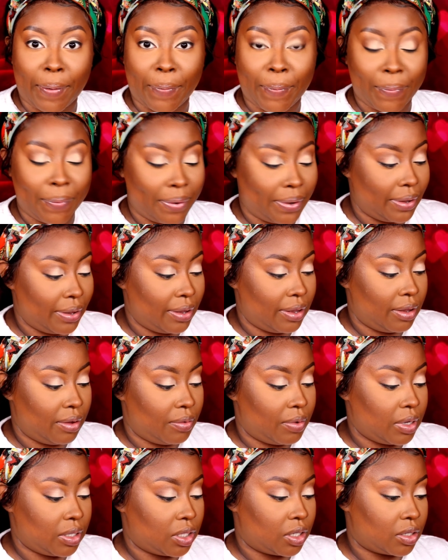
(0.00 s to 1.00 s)

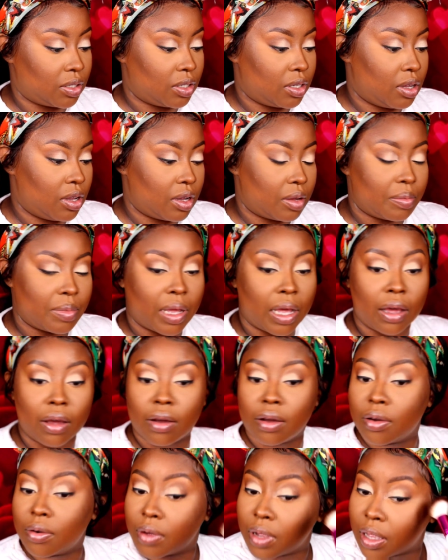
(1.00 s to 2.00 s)
What y'all talking
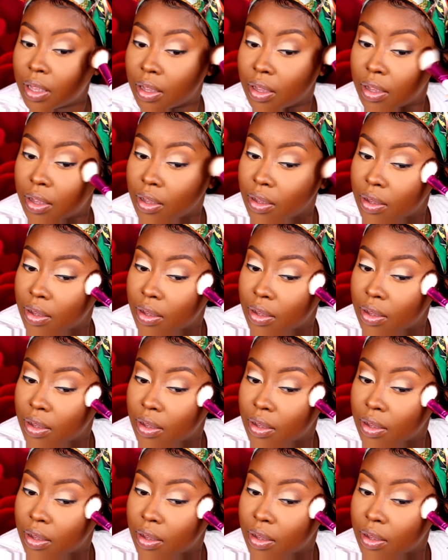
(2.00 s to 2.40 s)
about? Okay.